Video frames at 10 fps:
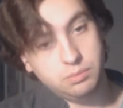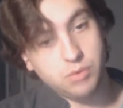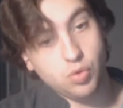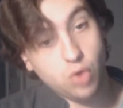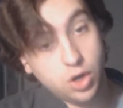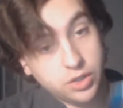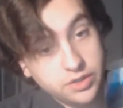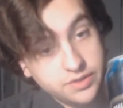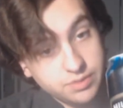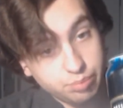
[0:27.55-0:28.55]

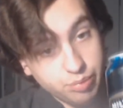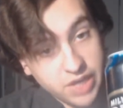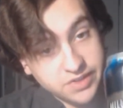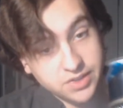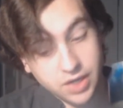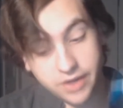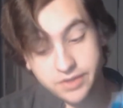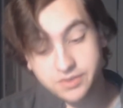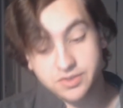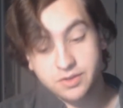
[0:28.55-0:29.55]
Milwaukee's Best
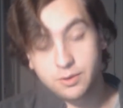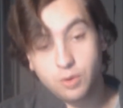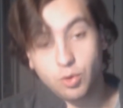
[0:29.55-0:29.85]
Ice